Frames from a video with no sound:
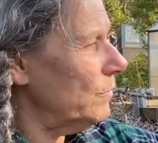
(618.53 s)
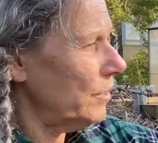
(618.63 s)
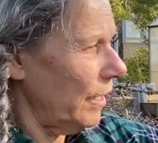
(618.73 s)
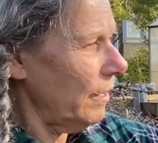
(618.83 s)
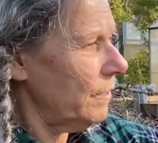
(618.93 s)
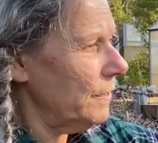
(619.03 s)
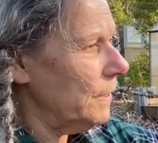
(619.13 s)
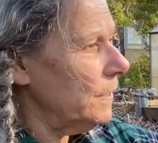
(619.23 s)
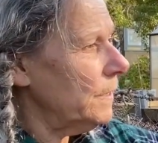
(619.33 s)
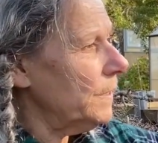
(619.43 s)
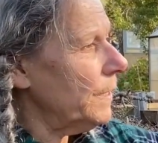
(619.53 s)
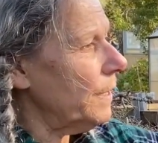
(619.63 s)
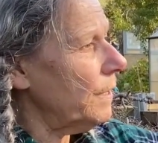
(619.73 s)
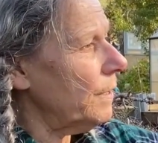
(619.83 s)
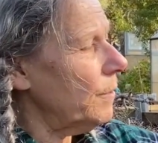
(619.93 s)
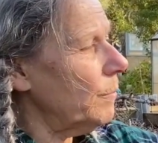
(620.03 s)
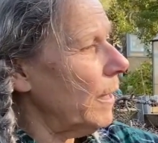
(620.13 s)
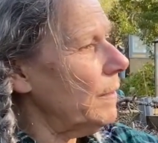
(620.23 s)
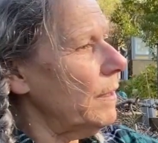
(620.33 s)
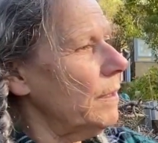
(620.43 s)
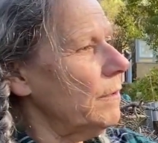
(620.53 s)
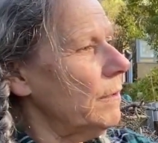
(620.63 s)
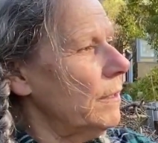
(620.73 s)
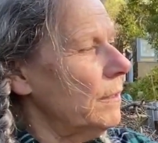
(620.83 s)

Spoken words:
tank, and then